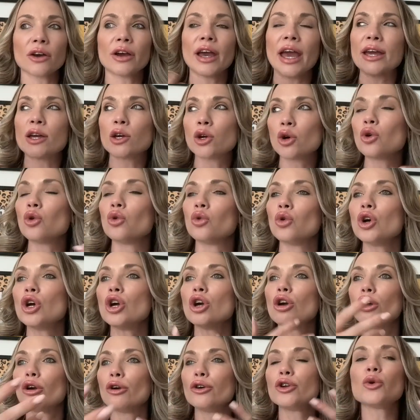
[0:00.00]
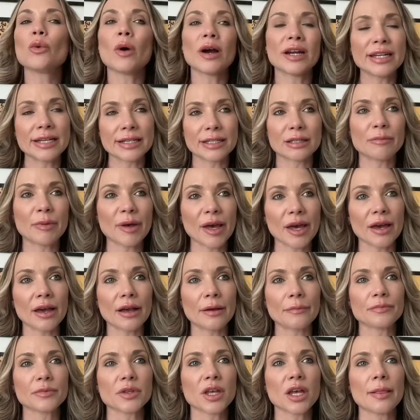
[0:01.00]
okay, cool, who do I need to
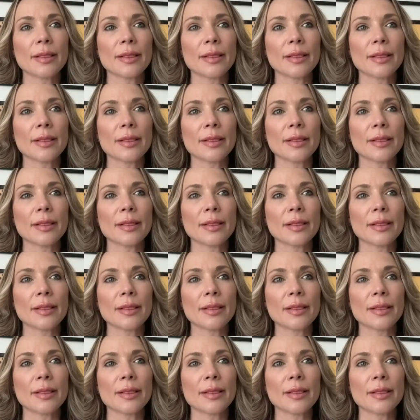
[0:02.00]
be?